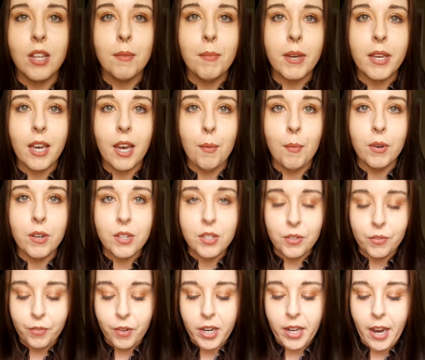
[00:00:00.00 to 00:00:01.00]
that my camera
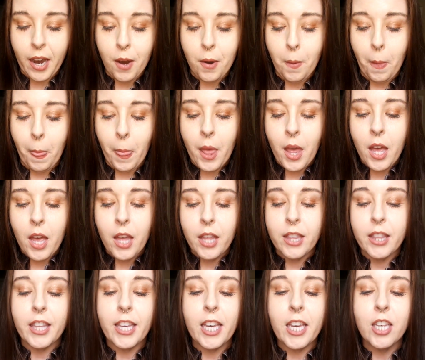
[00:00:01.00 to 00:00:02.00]
doesn't freak out.
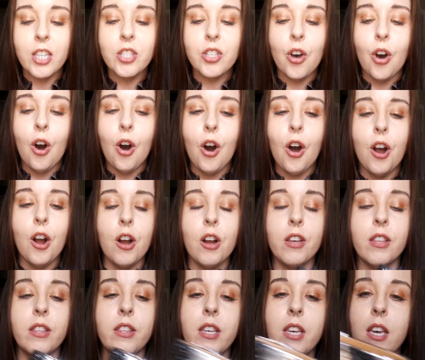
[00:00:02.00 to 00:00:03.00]
These are
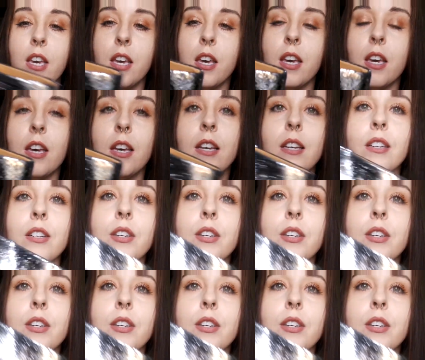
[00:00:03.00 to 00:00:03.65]
the